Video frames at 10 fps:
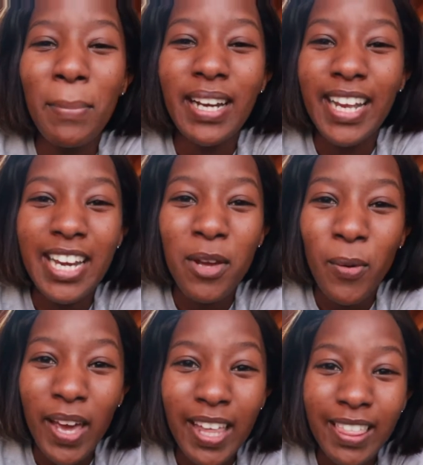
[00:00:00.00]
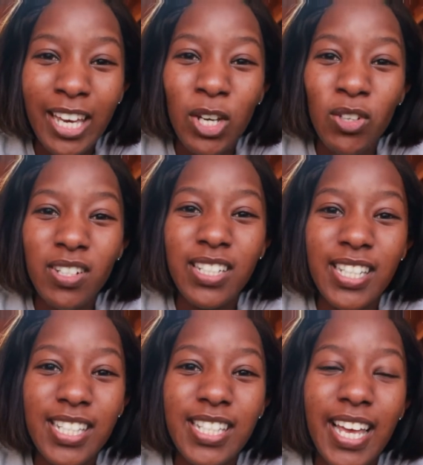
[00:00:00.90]
but anyway thank
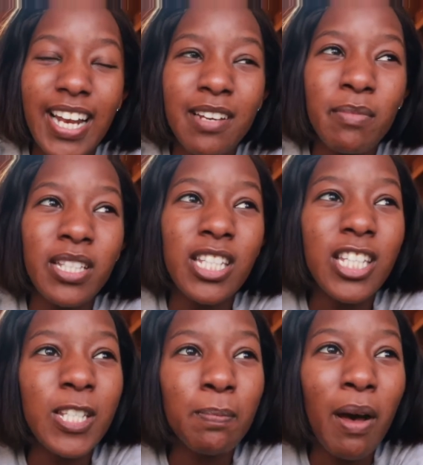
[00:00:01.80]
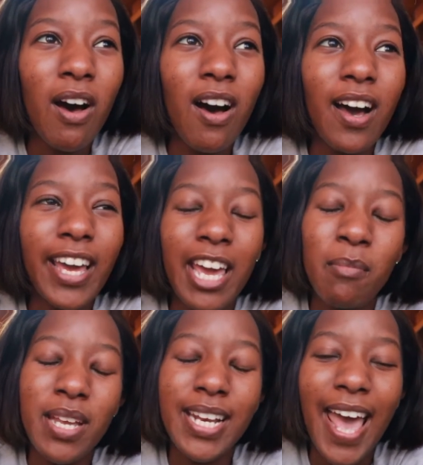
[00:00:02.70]
goodness element spa
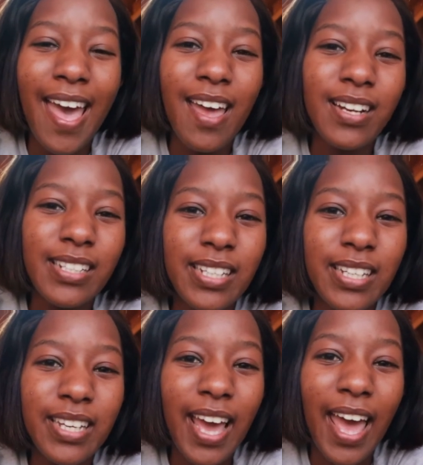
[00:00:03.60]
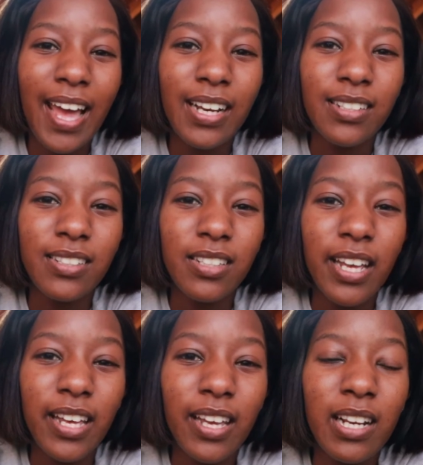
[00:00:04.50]
came in handy and
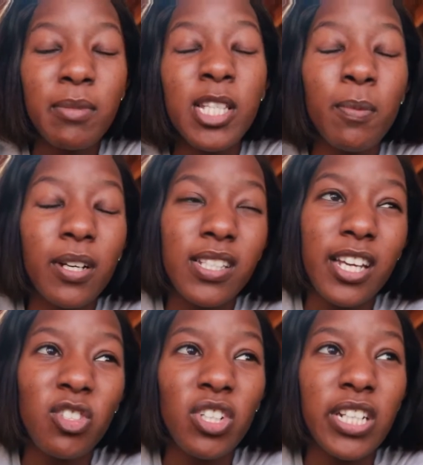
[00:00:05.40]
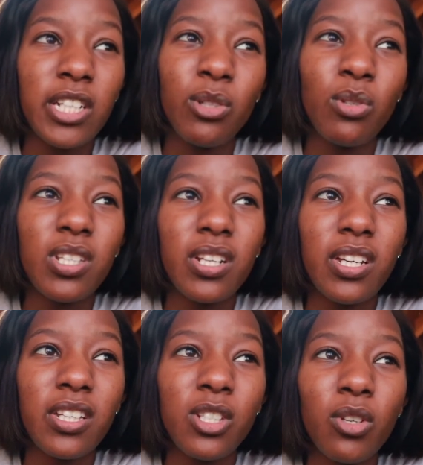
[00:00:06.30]
element spa is actually in
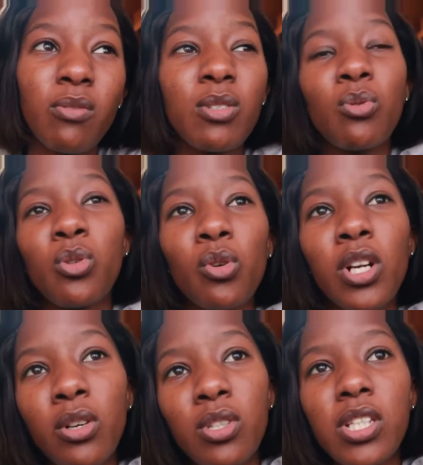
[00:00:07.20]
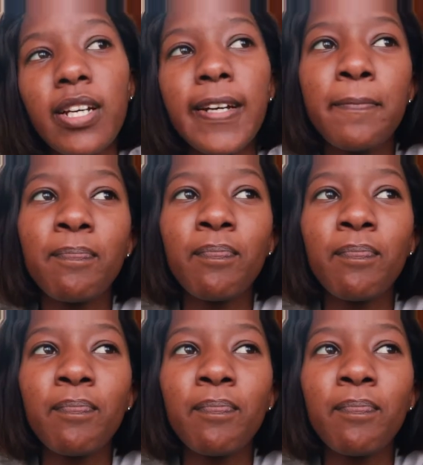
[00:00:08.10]
uteneg so it was also closer